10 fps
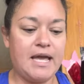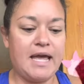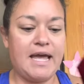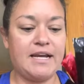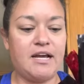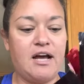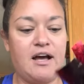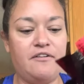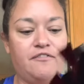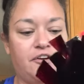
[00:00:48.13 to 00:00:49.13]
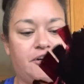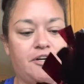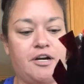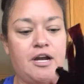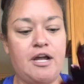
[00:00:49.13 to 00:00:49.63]
and
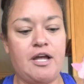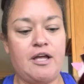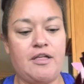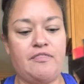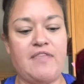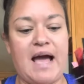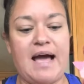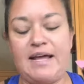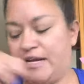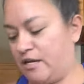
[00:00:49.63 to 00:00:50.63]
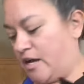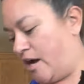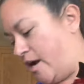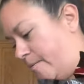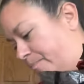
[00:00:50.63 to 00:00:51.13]
cover that
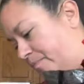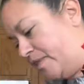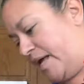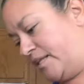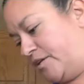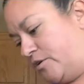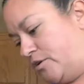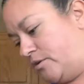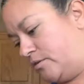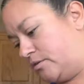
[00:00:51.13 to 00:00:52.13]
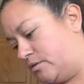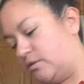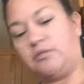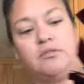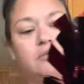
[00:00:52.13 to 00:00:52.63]
that little
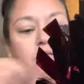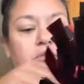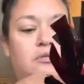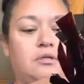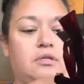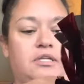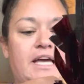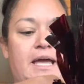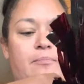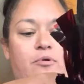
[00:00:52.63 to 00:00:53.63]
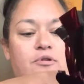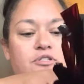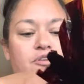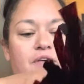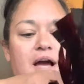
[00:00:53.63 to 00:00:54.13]
label,
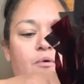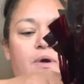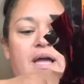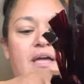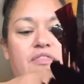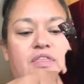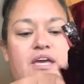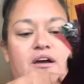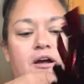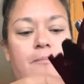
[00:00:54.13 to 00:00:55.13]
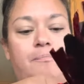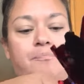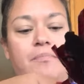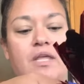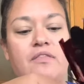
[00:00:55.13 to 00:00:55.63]
so that way the
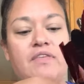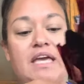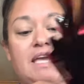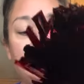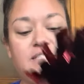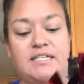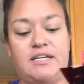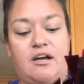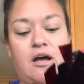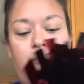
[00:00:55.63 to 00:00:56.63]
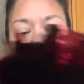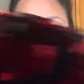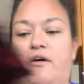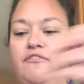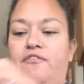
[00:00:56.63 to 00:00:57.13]
ink doesn't come
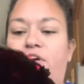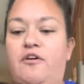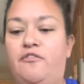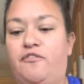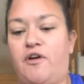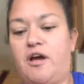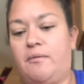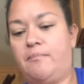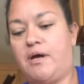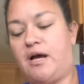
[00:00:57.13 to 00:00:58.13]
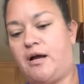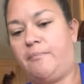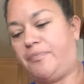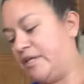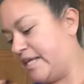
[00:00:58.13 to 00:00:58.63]
off from
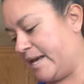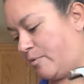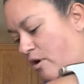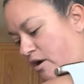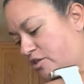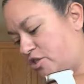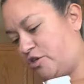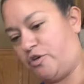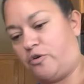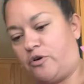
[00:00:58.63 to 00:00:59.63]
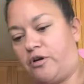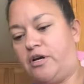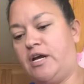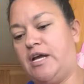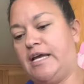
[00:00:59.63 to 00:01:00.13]
the label onto your
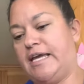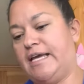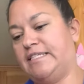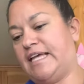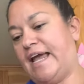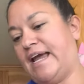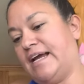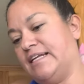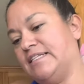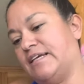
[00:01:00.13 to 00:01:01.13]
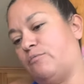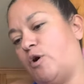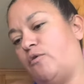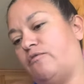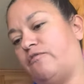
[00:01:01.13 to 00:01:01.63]
kid's hands and
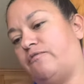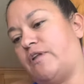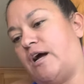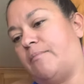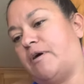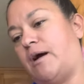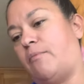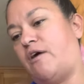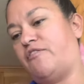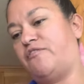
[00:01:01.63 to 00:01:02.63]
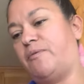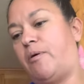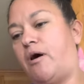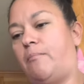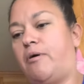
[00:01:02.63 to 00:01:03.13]
won't come off of the
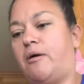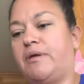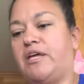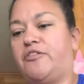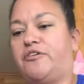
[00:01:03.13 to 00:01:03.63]
pom pom either.